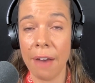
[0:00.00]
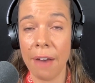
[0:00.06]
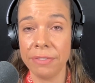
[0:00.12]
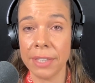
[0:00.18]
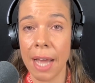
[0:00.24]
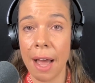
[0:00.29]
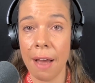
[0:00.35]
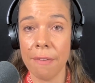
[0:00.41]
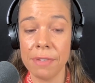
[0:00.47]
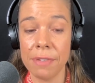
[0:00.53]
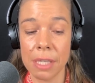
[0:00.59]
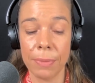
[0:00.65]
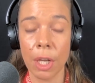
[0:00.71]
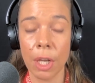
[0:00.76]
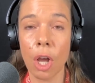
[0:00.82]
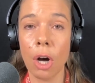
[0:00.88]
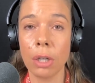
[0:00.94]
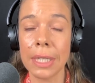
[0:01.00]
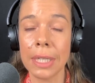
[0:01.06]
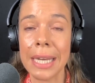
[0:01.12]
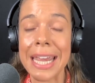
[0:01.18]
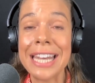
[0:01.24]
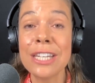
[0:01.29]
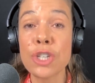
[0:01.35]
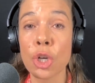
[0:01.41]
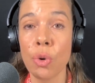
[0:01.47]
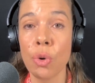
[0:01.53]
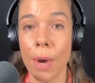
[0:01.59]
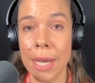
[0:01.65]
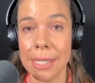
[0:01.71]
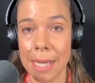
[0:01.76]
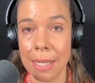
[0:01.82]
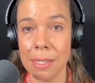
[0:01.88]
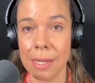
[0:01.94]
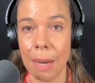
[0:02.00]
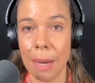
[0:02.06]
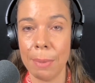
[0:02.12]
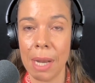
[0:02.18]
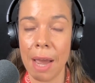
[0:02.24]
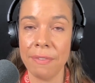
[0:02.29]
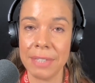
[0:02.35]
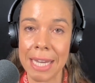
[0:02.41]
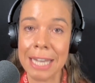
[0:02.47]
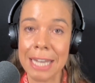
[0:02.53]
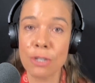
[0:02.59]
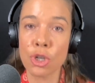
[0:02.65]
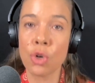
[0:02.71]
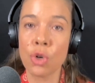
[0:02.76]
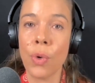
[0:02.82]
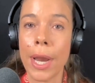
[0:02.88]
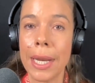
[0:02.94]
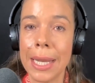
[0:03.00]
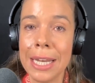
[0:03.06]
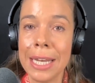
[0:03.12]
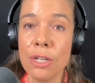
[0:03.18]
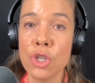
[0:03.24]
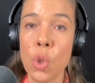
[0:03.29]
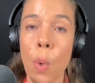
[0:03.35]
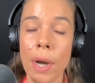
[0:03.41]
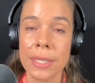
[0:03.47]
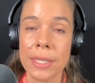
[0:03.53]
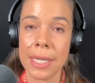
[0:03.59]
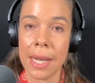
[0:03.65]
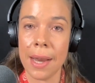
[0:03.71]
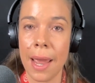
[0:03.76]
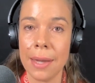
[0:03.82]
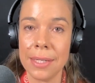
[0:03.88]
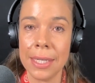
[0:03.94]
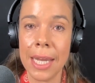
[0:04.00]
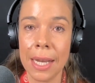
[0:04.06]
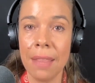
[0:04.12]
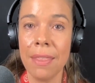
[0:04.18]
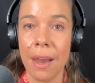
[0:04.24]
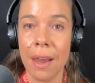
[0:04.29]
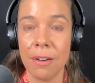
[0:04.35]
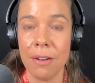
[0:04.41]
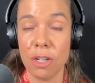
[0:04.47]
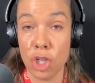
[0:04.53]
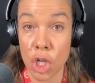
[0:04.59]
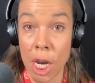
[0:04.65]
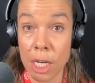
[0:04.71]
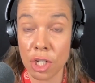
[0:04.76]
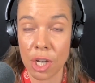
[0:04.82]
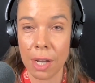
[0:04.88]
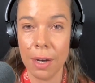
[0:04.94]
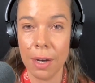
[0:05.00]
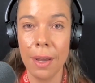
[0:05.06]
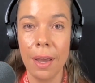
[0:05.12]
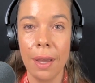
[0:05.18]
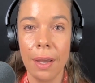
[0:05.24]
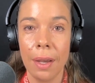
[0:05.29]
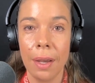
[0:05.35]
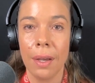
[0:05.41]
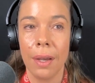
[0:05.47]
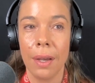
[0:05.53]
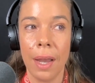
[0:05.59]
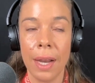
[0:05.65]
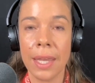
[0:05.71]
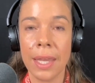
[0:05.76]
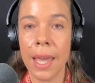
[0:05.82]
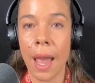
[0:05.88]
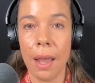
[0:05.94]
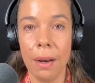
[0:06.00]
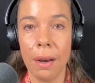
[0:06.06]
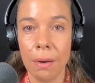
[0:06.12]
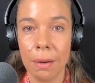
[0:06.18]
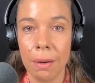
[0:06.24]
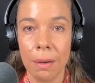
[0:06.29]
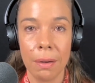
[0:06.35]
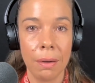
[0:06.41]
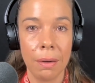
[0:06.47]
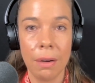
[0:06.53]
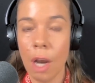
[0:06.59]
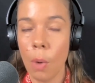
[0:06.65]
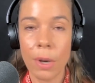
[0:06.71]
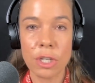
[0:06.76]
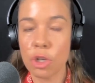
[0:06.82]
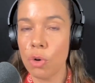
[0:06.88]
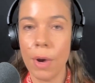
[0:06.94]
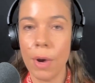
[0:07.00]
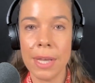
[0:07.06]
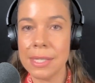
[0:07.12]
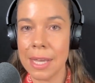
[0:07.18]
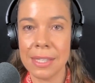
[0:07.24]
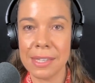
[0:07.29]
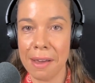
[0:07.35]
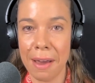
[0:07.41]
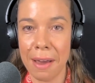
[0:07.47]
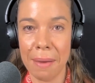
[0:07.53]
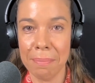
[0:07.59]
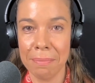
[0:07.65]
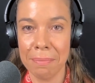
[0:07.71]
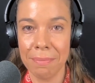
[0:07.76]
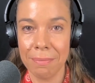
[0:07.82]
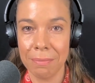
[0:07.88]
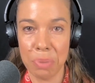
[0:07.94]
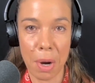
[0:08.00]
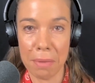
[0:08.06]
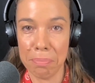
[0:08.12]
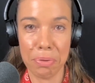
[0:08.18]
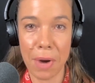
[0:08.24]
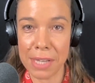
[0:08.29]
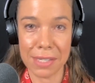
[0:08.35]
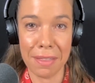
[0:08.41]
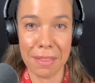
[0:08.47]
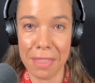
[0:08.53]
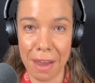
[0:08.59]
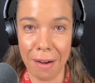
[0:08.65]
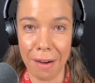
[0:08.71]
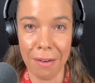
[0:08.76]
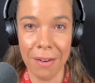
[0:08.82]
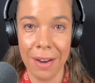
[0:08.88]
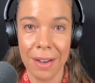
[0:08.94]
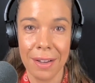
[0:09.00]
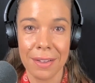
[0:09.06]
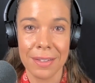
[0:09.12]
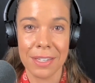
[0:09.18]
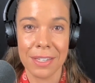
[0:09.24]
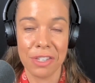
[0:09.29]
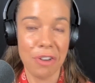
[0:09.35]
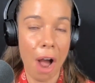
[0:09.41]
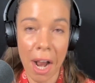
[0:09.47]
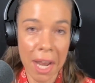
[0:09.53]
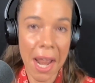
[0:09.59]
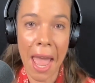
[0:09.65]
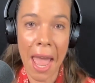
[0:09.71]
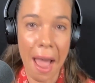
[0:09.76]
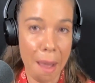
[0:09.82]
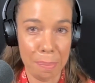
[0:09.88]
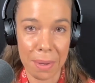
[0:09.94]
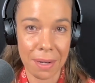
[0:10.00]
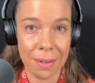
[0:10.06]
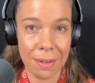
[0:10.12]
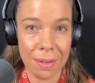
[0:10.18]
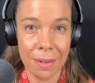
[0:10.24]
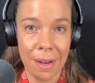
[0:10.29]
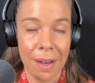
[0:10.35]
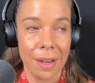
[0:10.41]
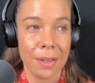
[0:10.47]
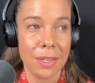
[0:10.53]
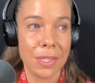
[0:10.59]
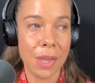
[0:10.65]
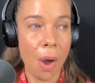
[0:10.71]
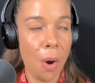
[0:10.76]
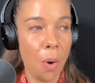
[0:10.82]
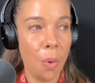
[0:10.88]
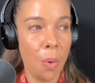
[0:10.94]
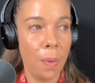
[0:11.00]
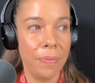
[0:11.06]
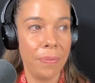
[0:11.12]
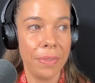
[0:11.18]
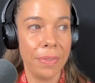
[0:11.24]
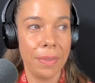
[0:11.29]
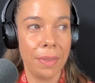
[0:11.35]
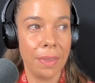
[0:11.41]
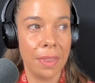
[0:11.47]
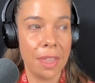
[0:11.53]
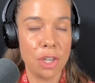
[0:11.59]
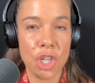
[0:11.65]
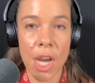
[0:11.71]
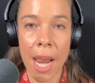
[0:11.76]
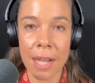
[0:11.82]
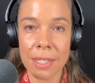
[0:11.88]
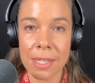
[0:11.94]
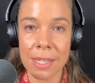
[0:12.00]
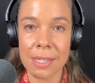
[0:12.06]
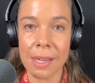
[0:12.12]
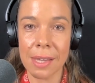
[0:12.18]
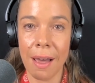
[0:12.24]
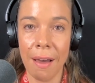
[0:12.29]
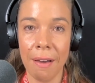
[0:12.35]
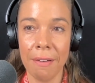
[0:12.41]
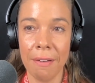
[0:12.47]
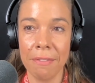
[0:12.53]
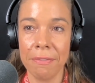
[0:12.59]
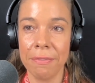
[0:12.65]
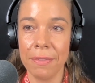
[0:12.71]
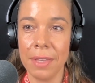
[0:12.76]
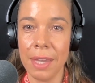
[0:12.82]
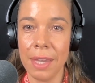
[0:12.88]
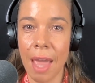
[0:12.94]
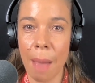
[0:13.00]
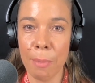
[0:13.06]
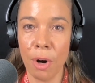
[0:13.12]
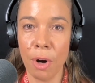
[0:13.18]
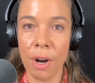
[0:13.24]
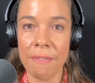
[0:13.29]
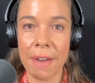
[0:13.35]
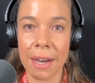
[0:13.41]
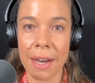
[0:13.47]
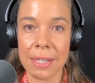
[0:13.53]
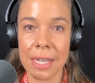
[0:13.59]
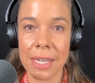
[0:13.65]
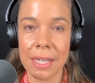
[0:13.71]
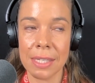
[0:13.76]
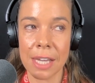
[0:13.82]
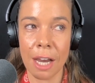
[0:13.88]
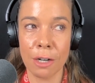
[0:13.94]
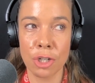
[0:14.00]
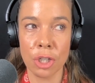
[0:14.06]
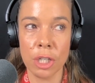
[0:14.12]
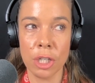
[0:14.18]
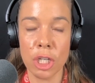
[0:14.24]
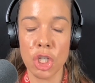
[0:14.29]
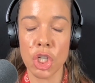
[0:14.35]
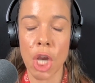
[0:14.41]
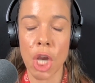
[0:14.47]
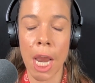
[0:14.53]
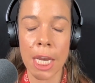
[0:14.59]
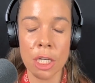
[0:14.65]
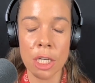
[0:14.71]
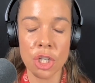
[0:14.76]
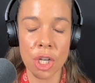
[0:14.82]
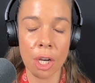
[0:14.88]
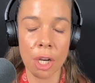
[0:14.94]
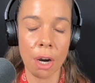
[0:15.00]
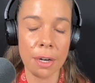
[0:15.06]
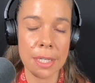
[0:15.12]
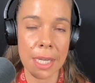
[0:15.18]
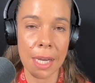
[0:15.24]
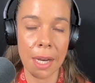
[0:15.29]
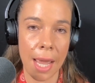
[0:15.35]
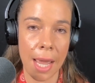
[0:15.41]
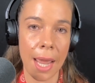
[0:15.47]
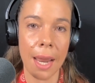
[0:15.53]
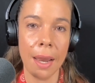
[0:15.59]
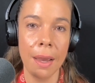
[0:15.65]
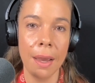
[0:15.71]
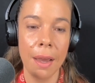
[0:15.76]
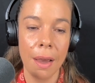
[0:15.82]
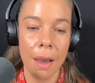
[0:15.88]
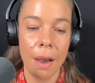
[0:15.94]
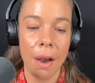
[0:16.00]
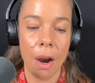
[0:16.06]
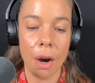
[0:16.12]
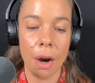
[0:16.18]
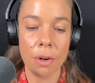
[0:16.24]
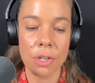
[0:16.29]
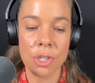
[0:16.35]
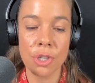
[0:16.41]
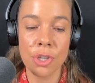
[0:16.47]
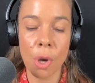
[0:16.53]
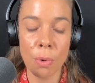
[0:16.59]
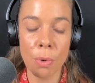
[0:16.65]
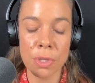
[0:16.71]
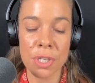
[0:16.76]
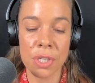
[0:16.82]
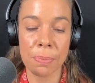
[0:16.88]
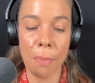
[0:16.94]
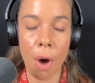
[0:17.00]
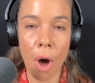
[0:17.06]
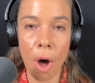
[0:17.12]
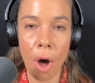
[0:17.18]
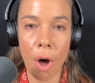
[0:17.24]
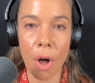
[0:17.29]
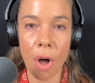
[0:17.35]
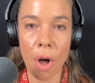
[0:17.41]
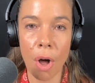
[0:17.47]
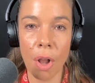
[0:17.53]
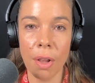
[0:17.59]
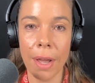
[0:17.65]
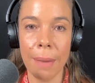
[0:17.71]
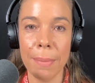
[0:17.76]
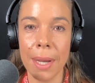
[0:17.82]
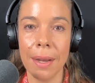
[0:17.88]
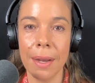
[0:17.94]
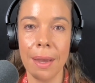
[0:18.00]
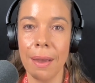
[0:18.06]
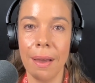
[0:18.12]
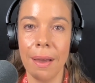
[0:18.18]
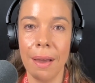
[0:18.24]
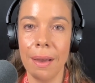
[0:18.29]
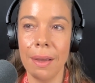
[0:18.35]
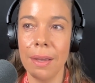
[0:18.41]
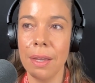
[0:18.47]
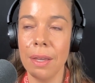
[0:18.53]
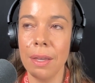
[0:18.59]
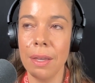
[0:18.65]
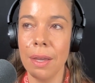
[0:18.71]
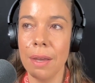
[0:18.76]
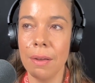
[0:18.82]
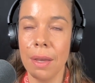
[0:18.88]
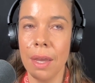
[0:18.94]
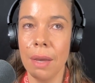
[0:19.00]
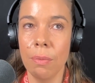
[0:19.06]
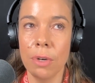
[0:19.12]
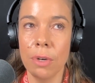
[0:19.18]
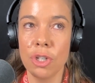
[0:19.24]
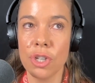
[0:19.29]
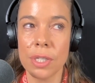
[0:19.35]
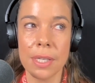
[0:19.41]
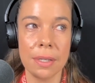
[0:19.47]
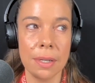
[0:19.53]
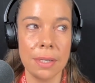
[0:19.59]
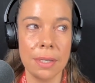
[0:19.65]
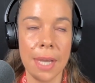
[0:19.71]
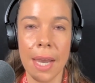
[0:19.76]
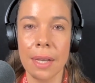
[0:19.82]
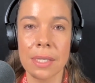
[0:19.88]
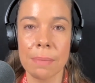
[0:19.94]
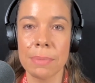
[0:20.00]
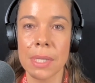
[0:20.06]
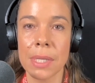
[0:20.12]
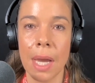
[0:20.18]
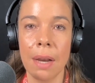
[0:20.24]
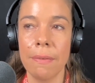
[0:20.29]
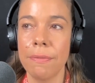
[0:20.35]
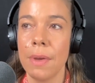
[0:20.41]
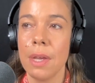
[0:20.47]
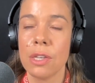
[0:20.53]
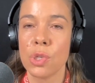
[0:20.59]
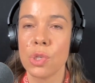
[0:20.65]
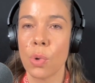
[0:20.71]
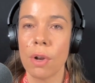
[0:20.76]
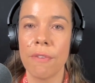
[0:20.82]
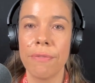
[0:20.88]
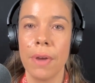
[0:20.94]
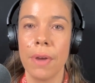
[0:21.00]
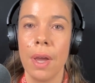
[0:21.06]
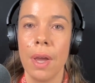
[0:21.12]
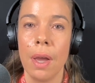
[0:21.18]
have to have something called an integrase enzyme. It would have to integrate into our D N A to get in there to change it. And again, no integrase enzyme pre- present there. It's not going to happen. So the chances of the mRNA vaccines actually changing our D N A are so small. I mean, it, it would just take some sort of sort of